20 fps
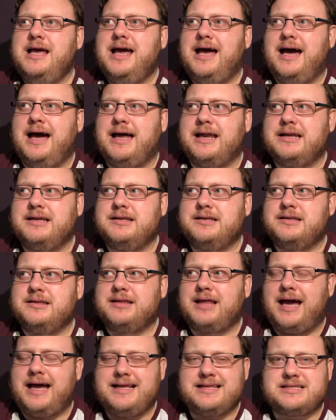and
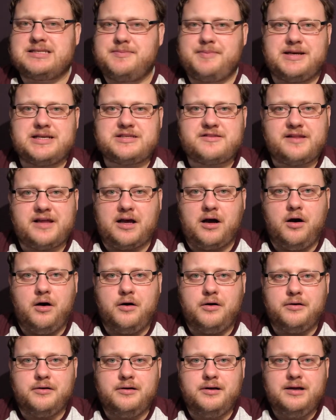that it's the best thing
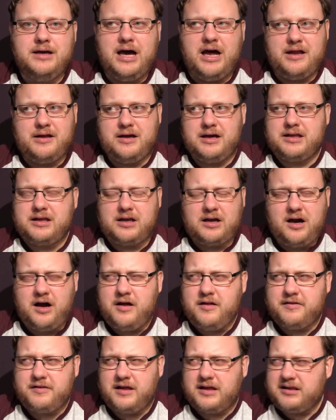on. Off
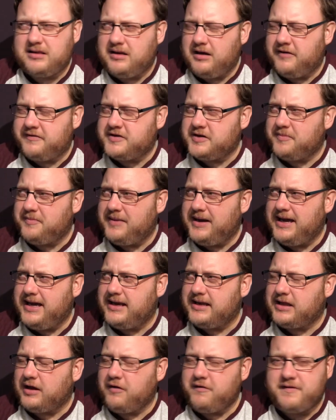the top of my head,
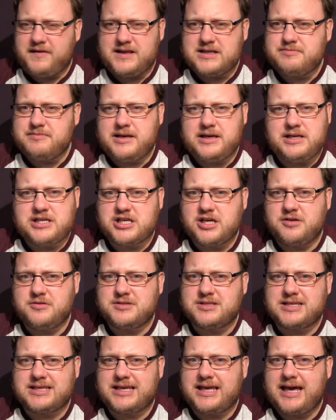I don't think there's many
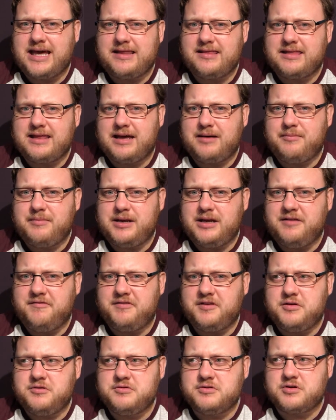shows that get that many
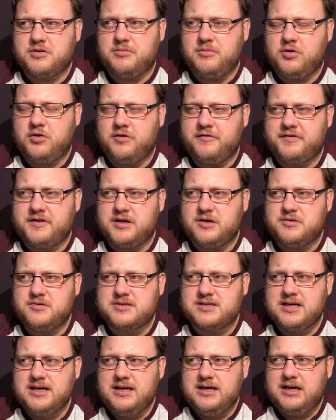views or more
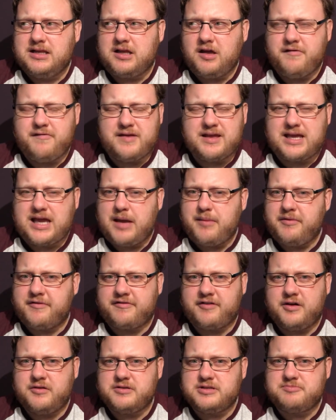views. I don't think Game of
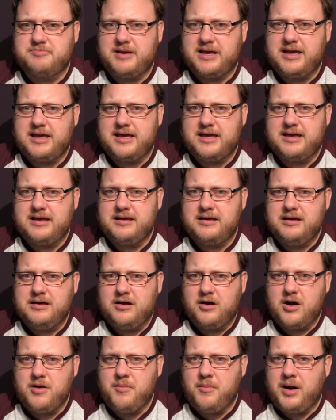Thrones beat it.
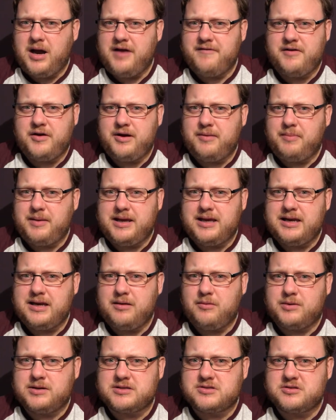It might have only beaten
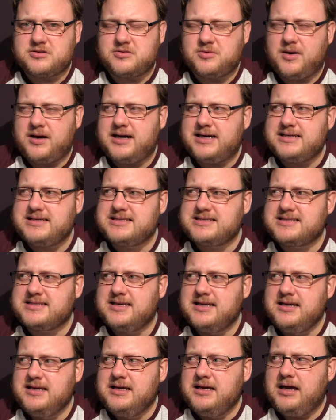it once or twice.
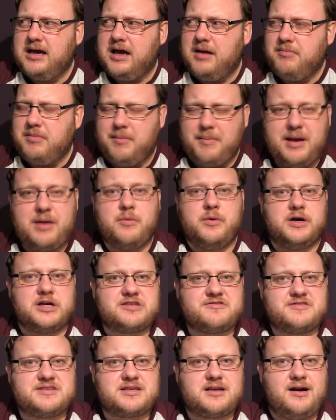My mate
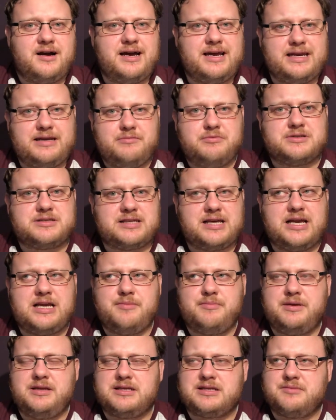works for Sky, and he was
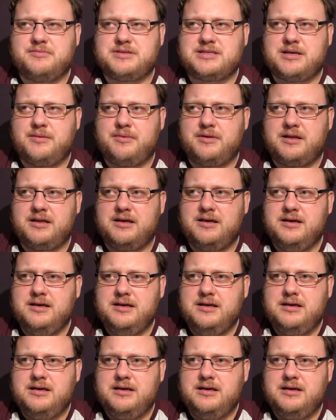telling me some of the